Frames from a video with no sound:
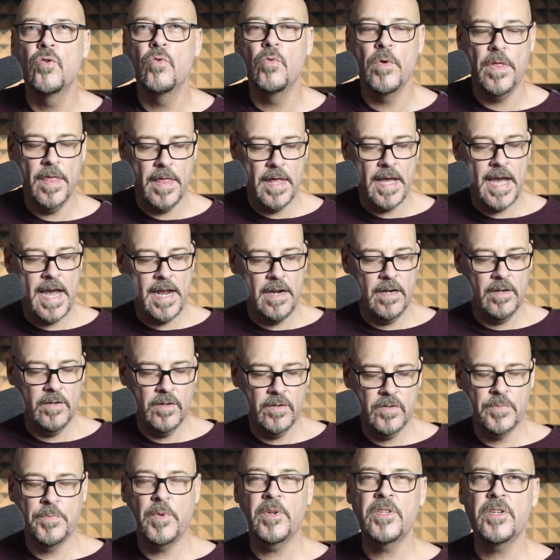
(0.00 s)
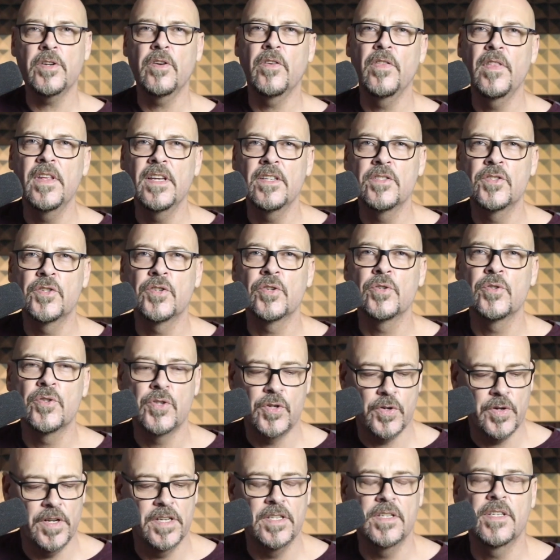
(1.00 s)
with that, especially on these two
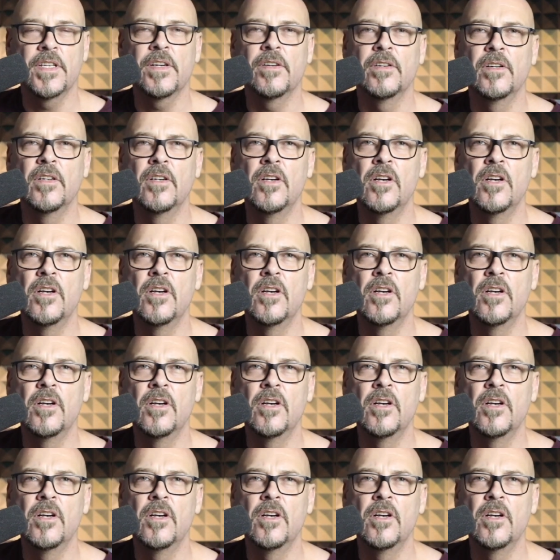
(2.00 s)
strings here.